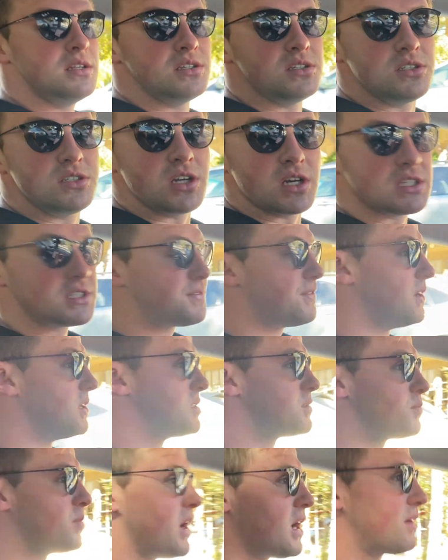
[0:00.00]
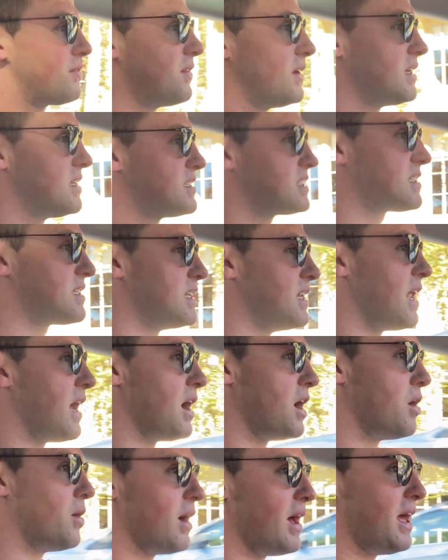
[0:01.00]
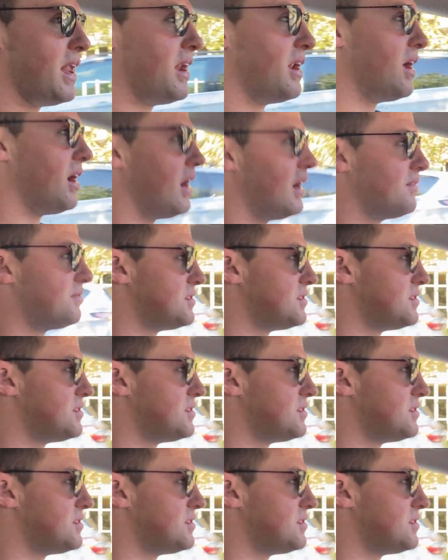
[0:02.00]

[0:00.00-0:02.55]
Just finished breakfast, now headed off